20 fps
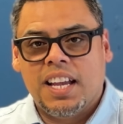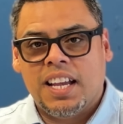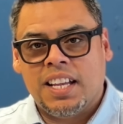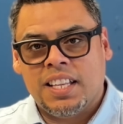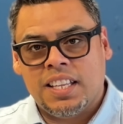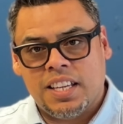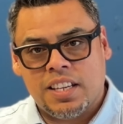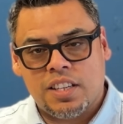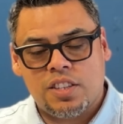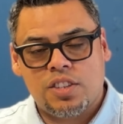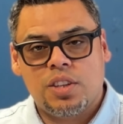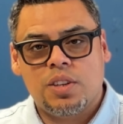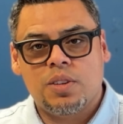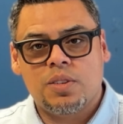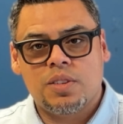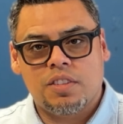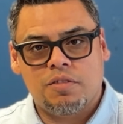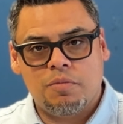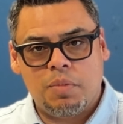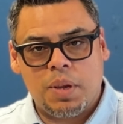And the
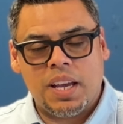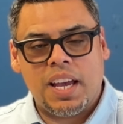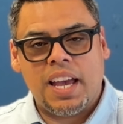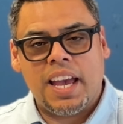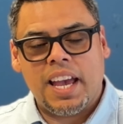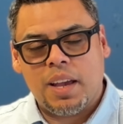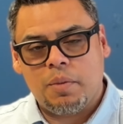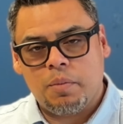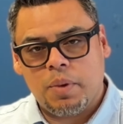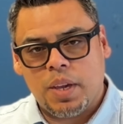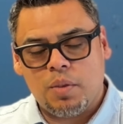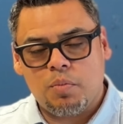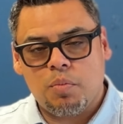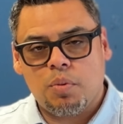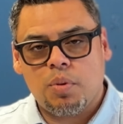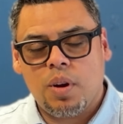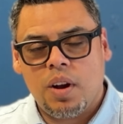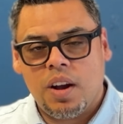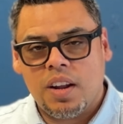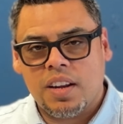excuse of being a handmade
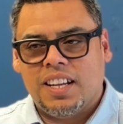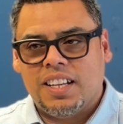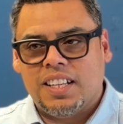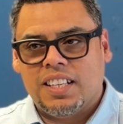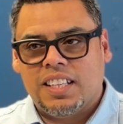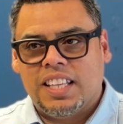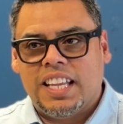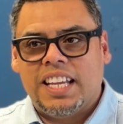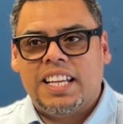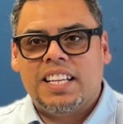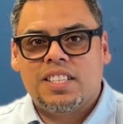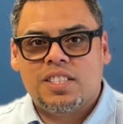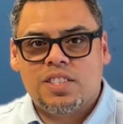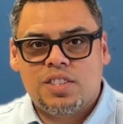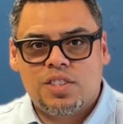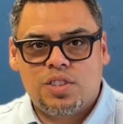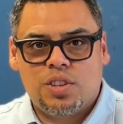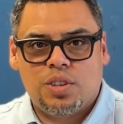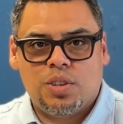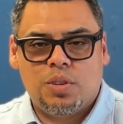product
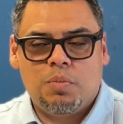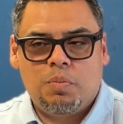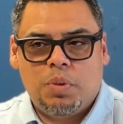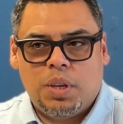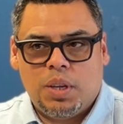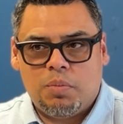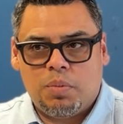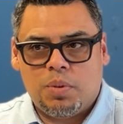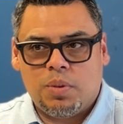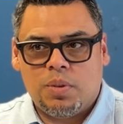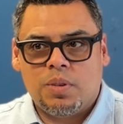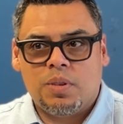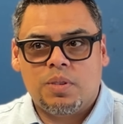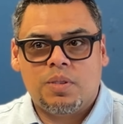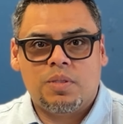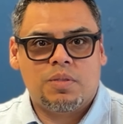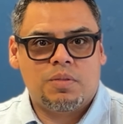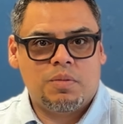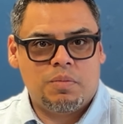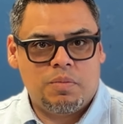lends to
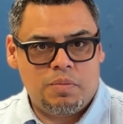people